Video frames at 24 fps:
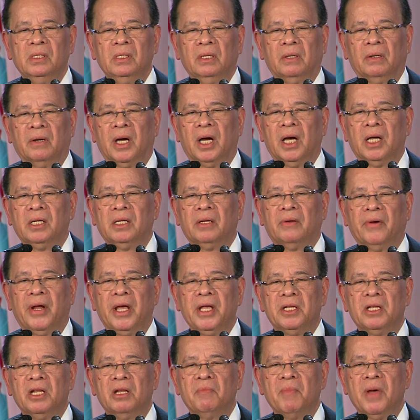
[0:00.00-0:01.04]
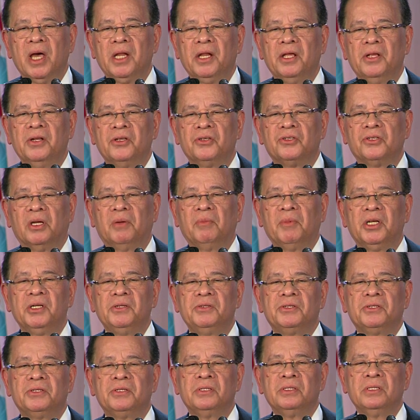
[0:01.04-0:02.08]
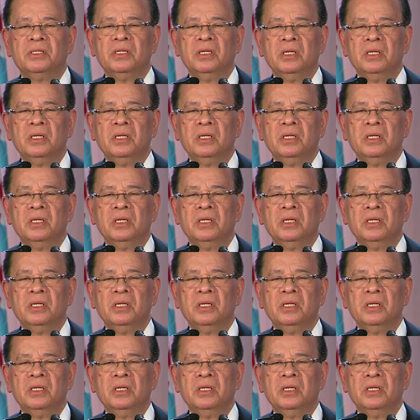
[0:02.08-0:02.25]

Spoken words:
God created man in his image.